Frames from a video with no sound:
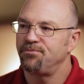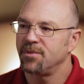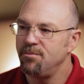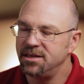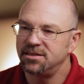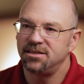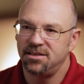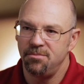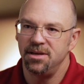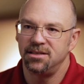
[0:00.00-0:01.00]
business
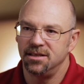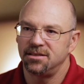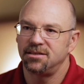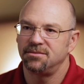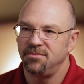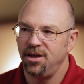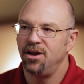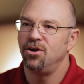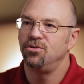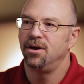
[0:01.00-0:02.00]
to business,
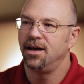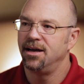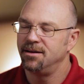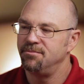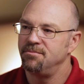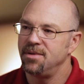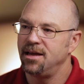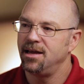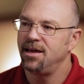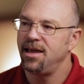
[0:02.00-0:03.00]

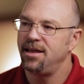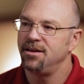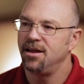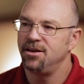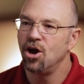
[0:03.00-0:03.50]
and